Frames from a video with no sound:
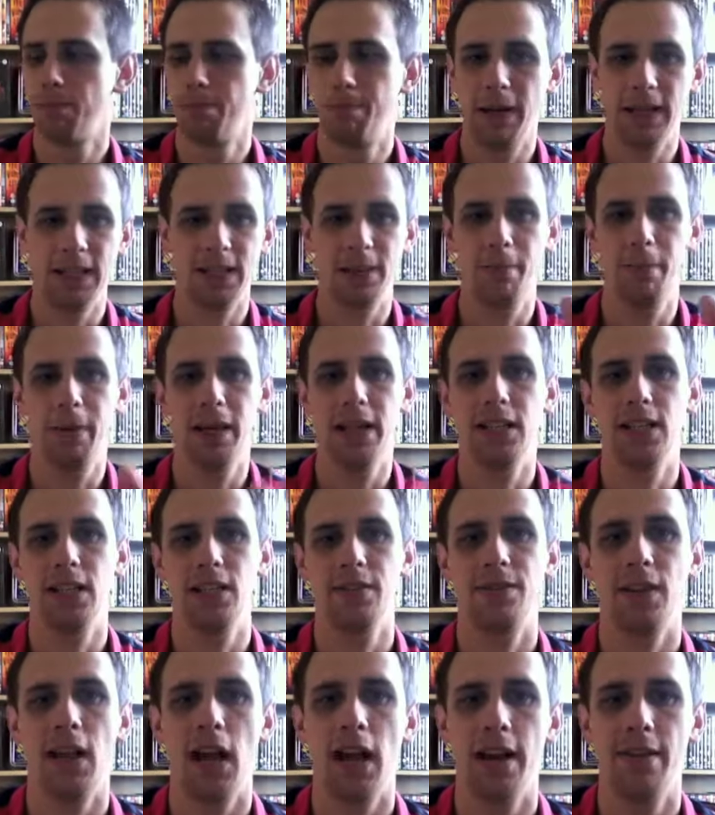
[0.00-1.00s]
bits and
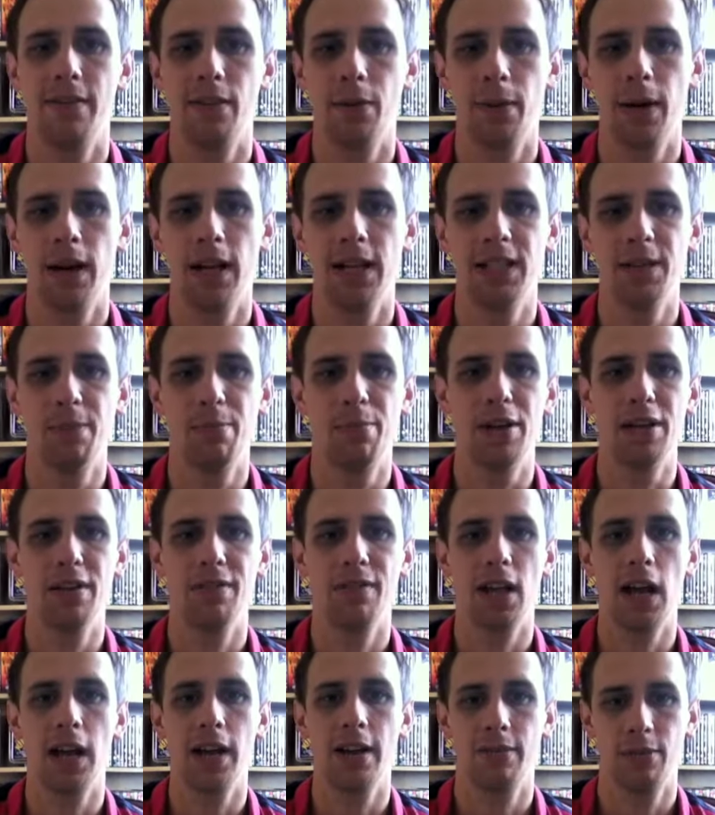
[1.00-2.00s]
pieces flying everywhere, debris
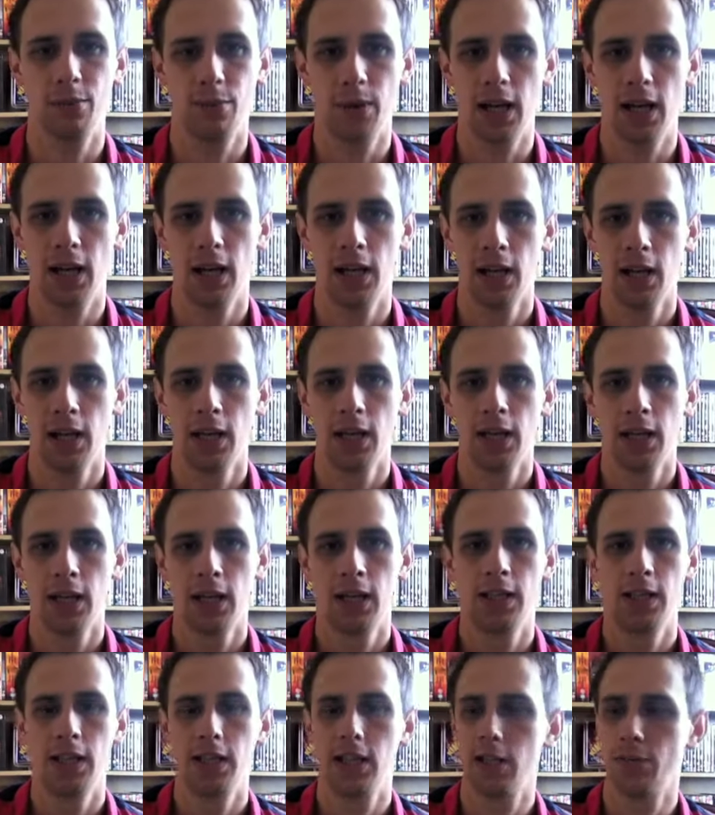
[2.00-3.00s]
flying everywhere.
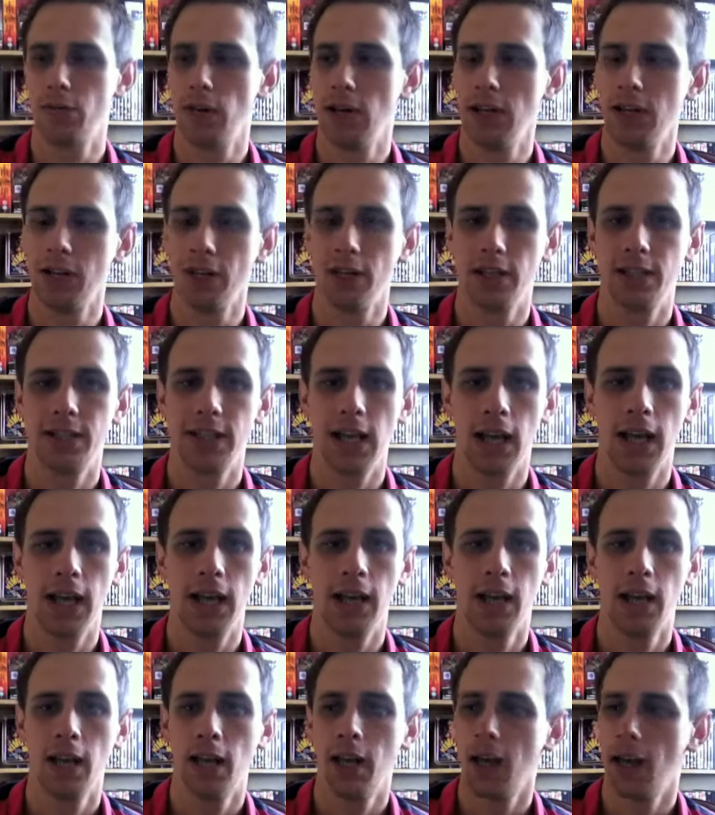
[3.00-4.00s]
This is really going to sell
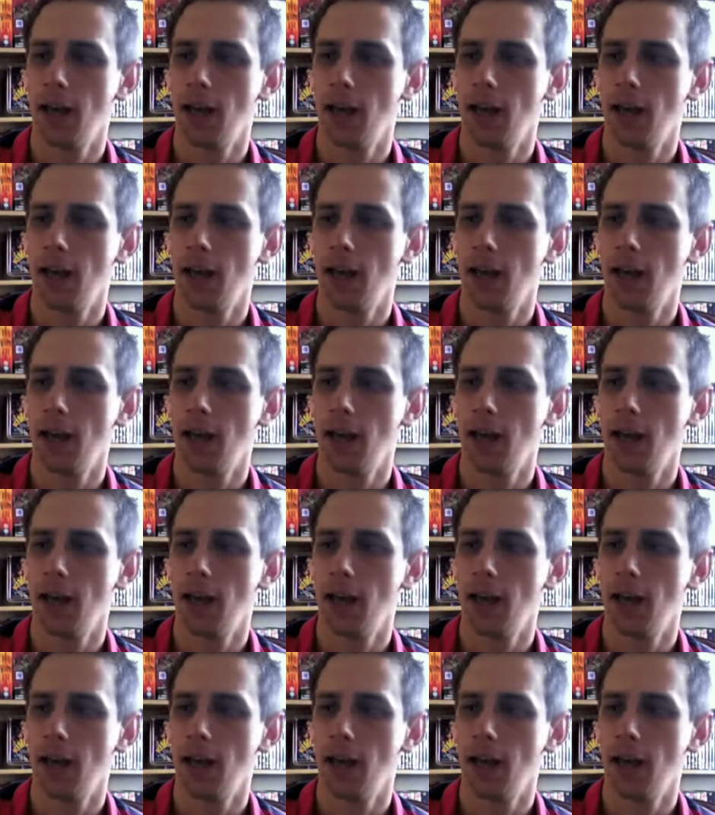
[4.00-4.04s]
it.